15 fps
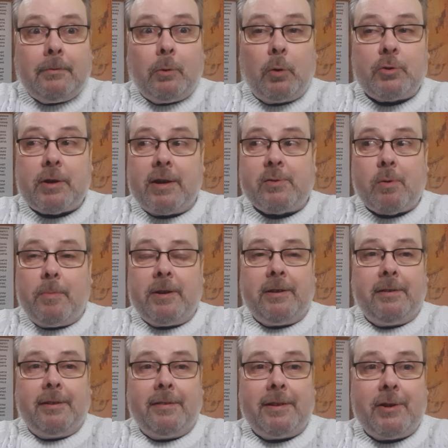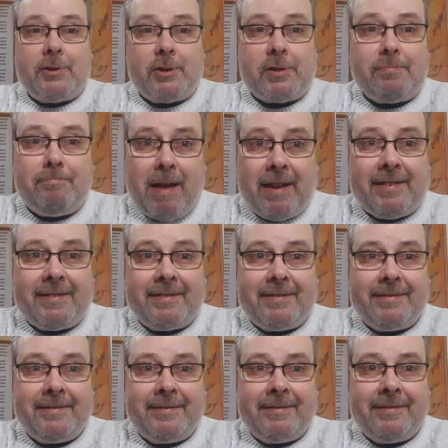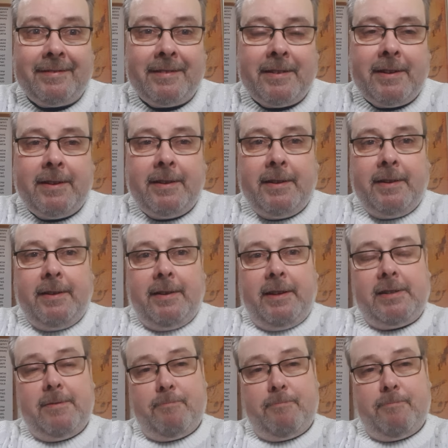More trans women. They're just men. It's